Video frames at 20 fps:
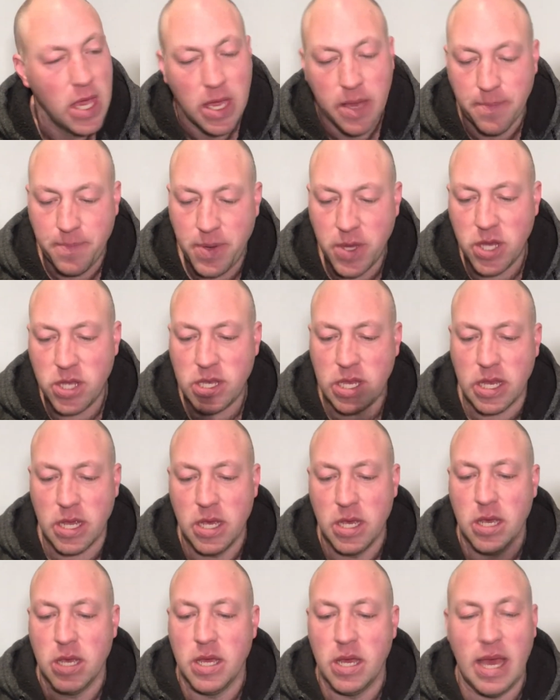But
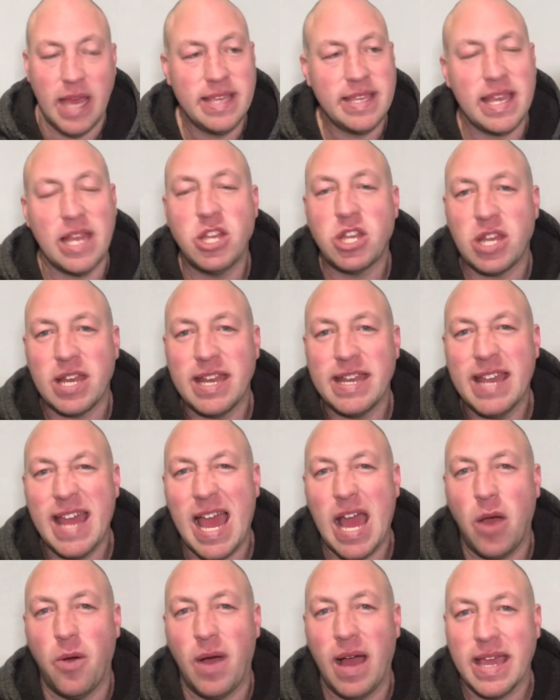essentially
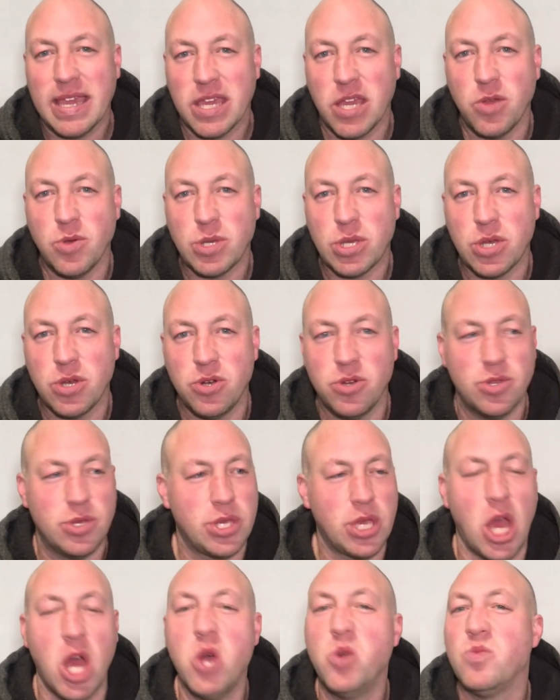now I use
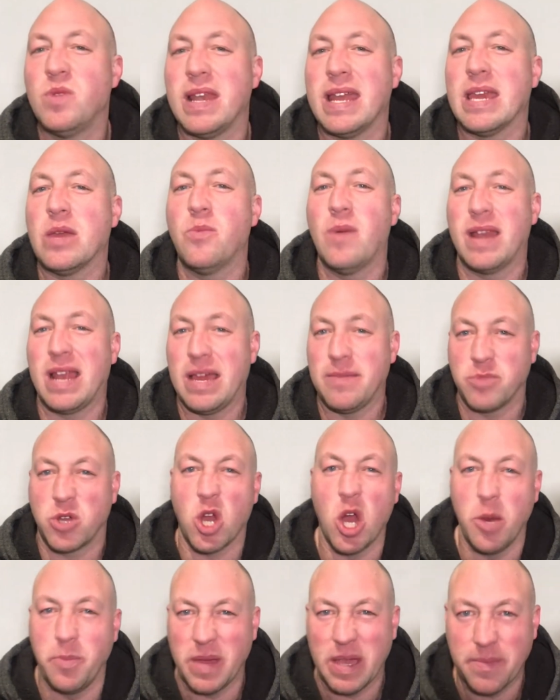hoods only when I'm
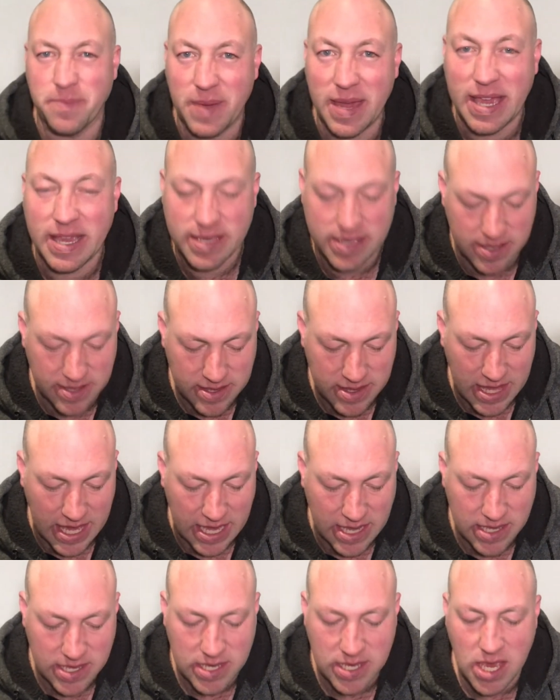coping beaks and
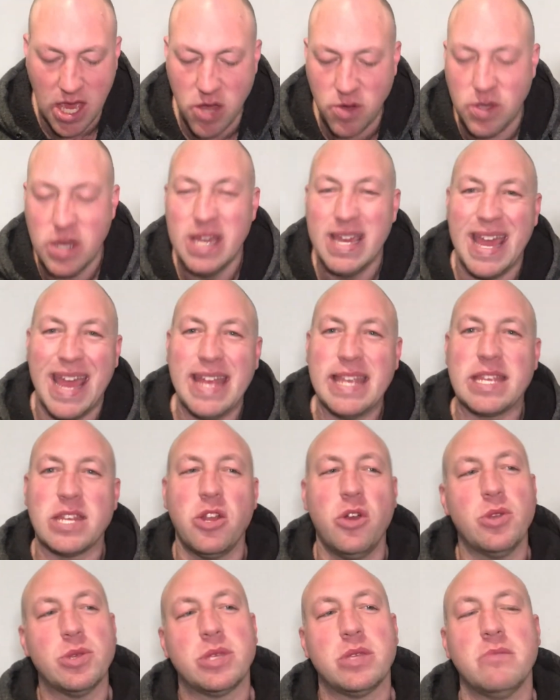things, so it's
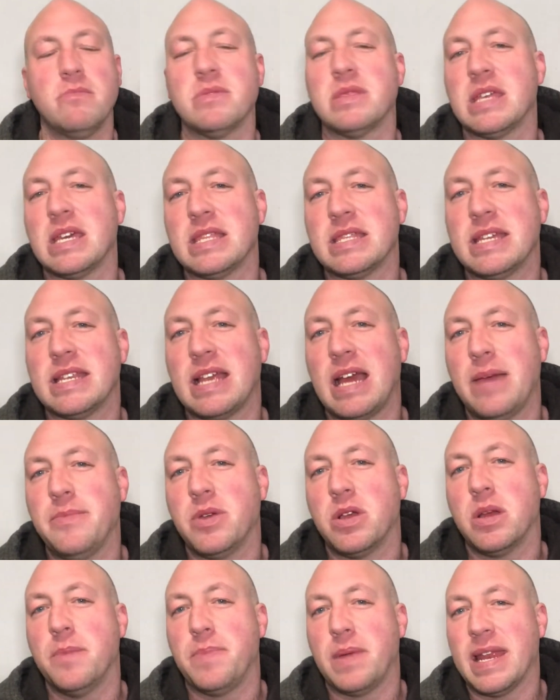not something that I'm a
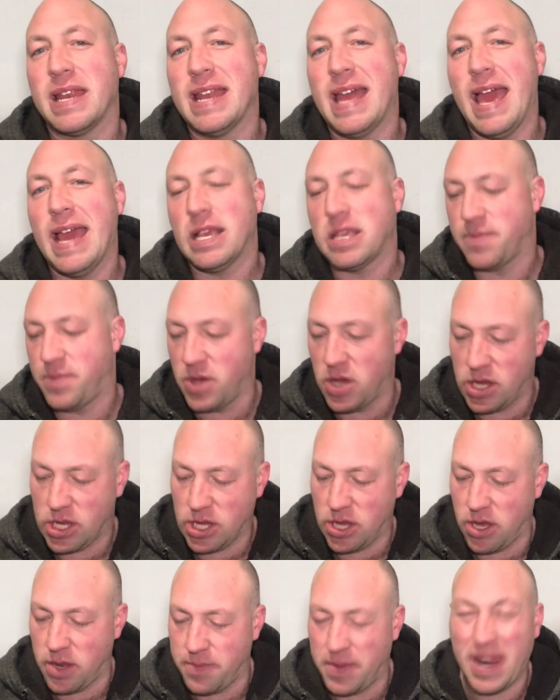complete expert
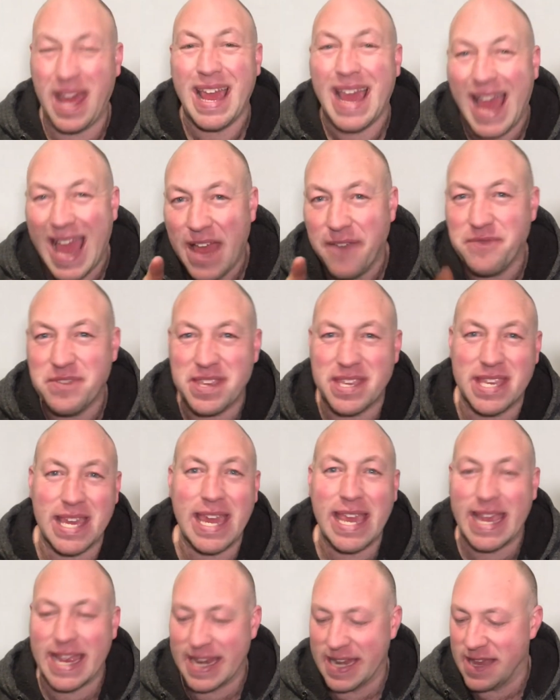on. But I have
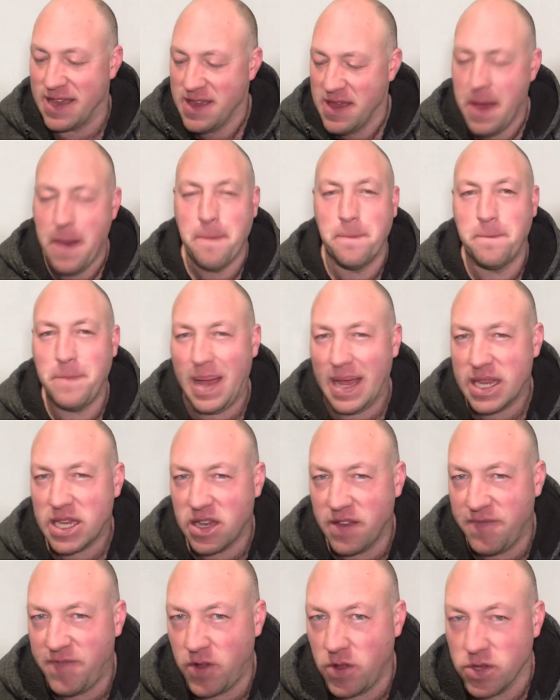seen
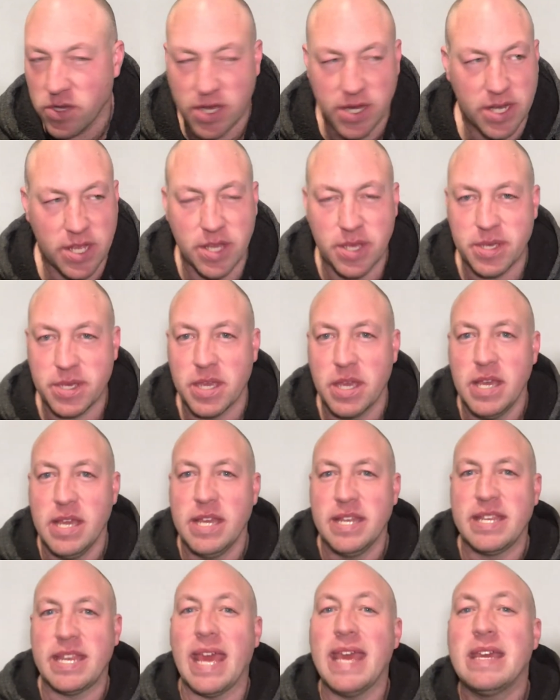master falconers
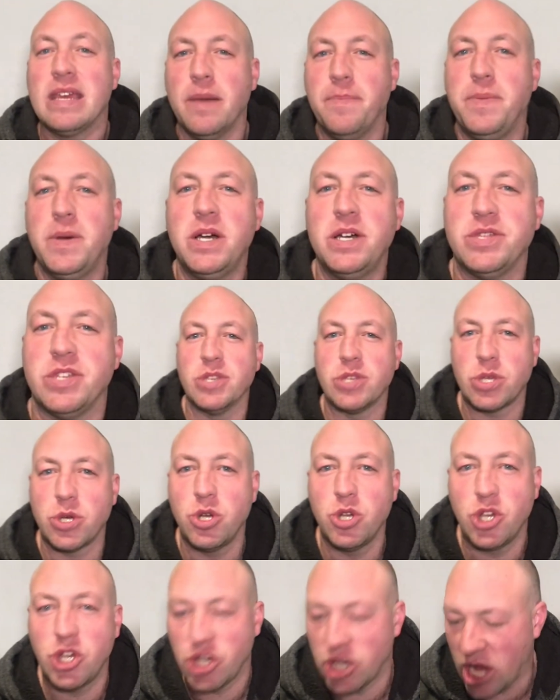take a bird that's
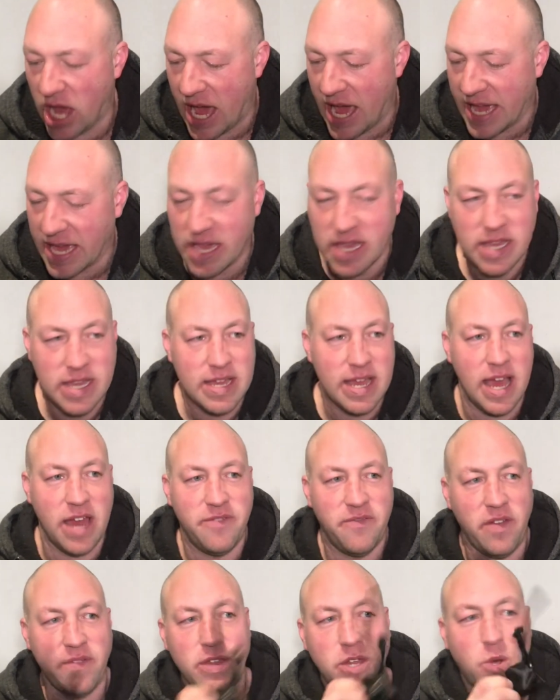hood shy and
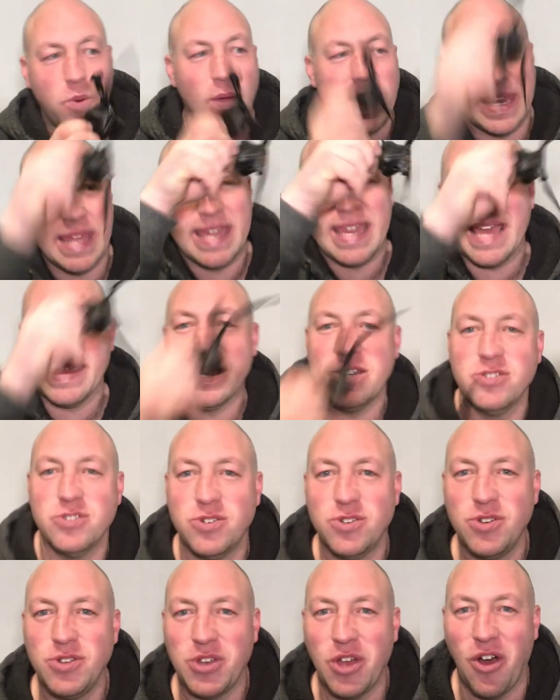very quickly get that
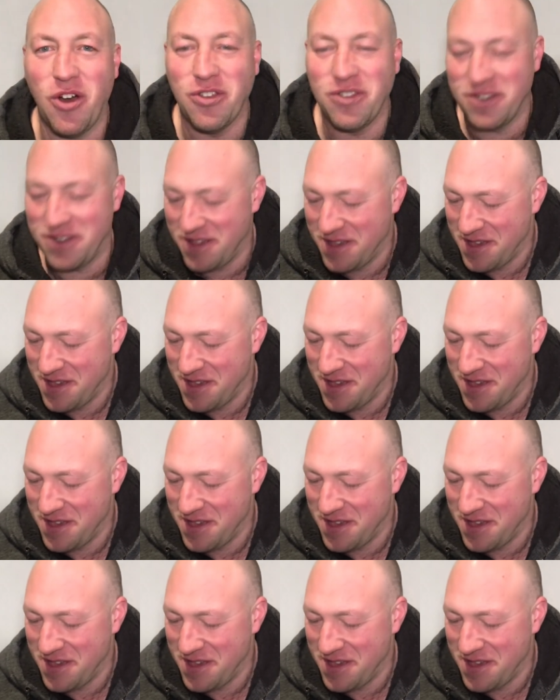hood on,